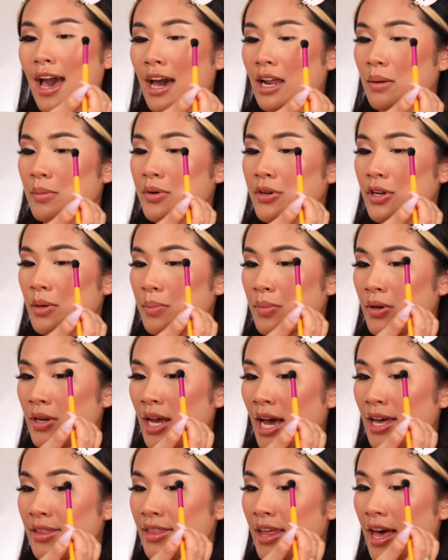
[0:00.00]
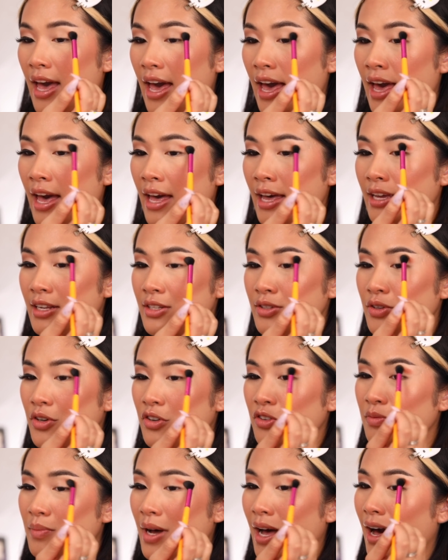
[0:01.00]
and I'm gonna put it at the end
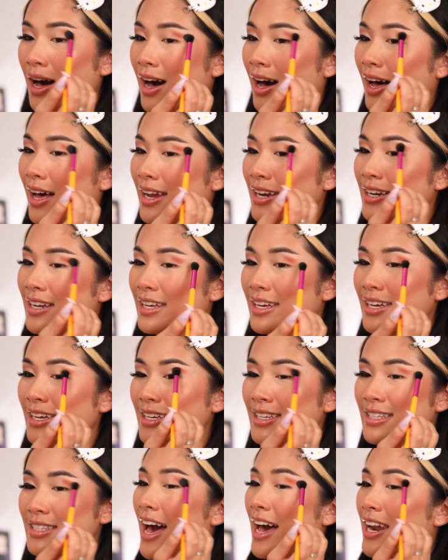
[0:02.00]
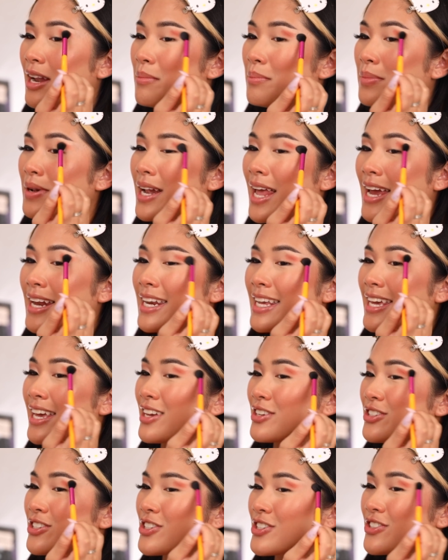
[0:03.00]
of my eyelid, and I'm blending
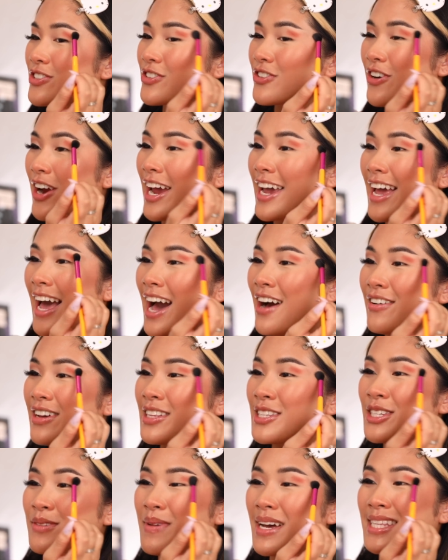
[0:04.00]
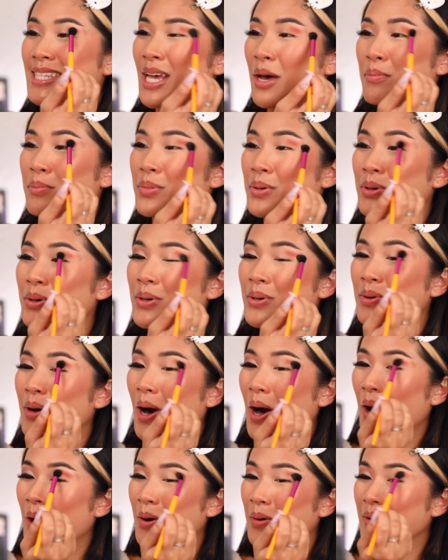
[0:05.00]
it straight out into my
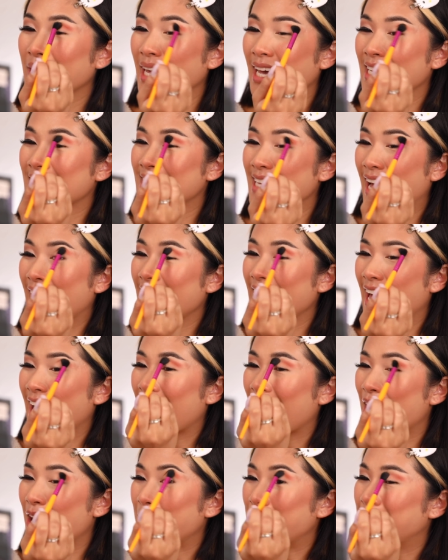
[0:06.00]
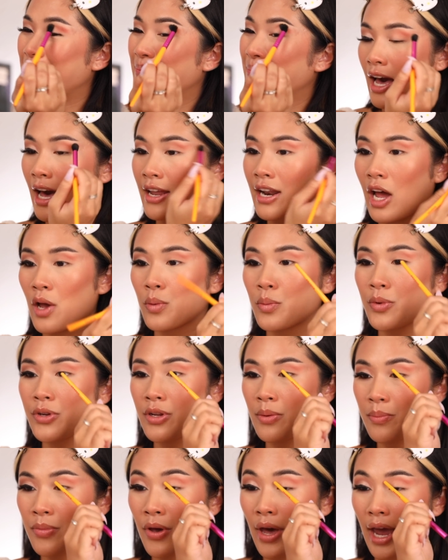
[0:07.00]
temple. Oh yes, I am. And I
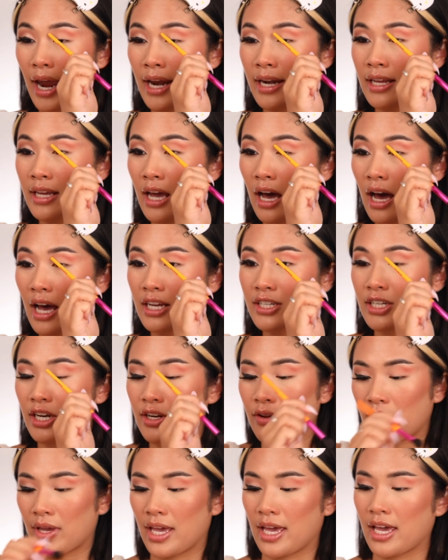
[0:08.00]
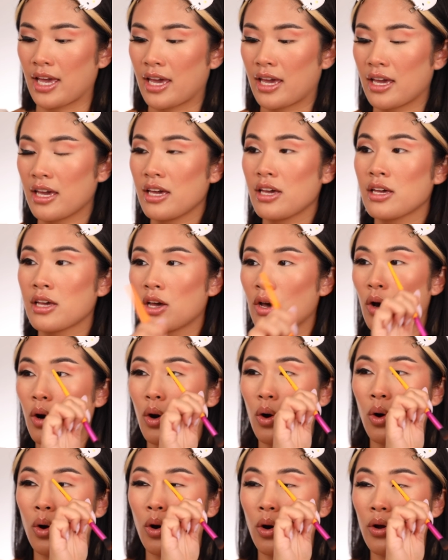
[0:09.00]
wouldn't put any eyeshadow here
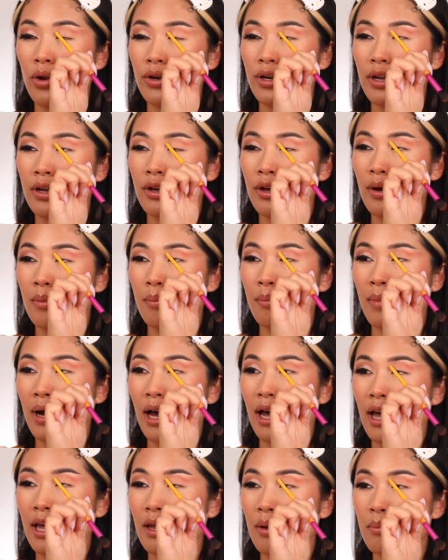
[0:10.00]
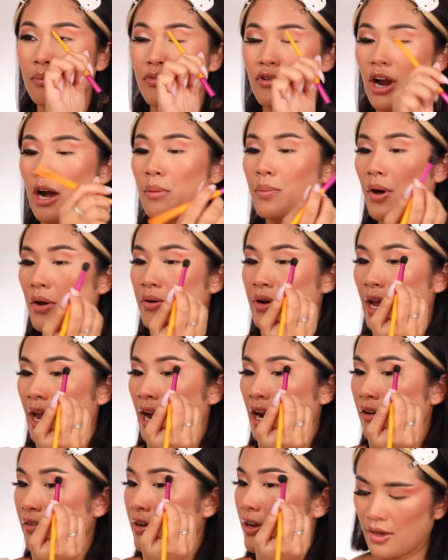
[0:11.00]
on my brow bone
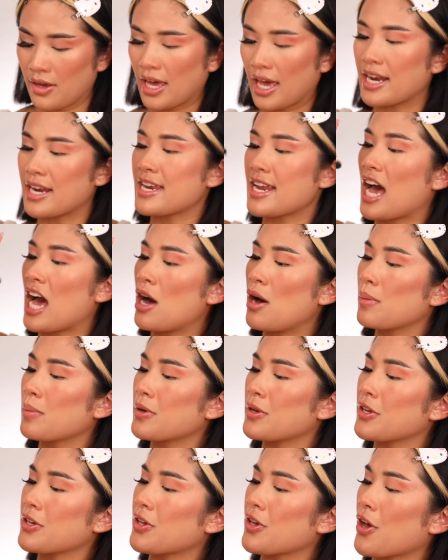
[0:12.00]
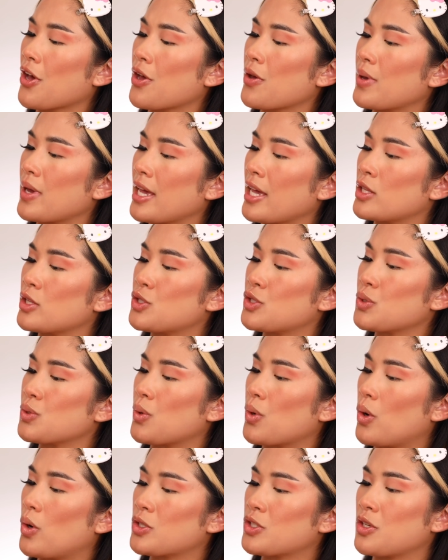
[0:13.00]
area. Okay, now I'm gonna go
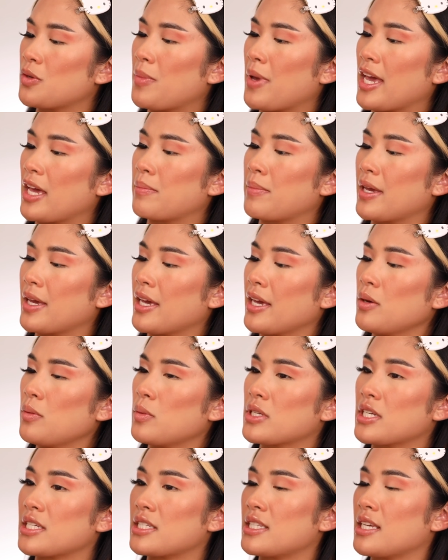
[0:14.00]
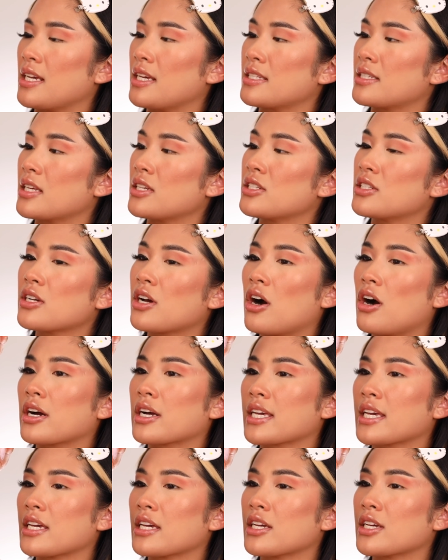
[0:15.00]
into Otter Baby, which is this
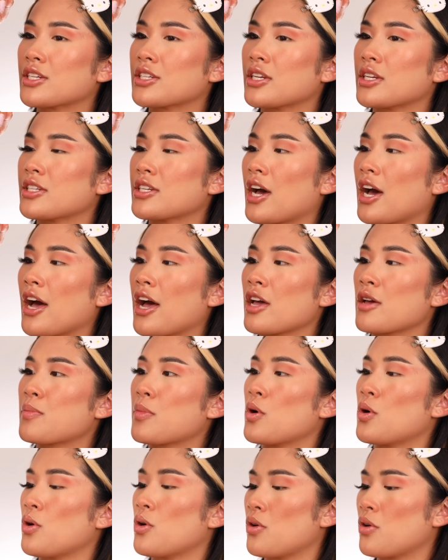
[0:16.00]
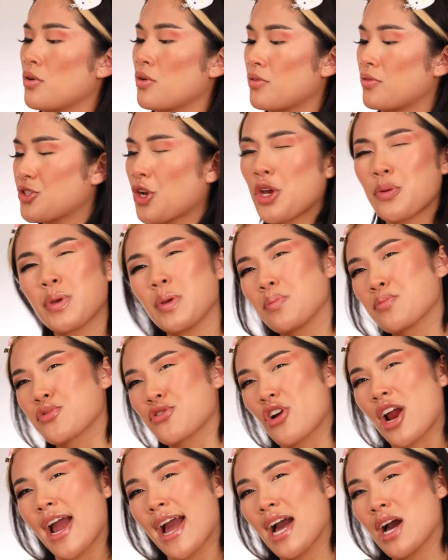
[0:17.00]
darkish type of taupey
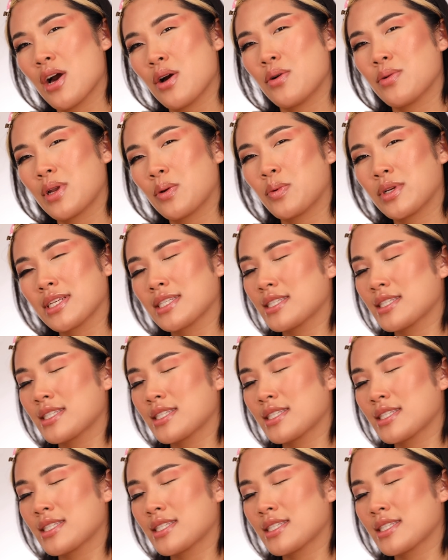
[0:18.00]
brown, I wanna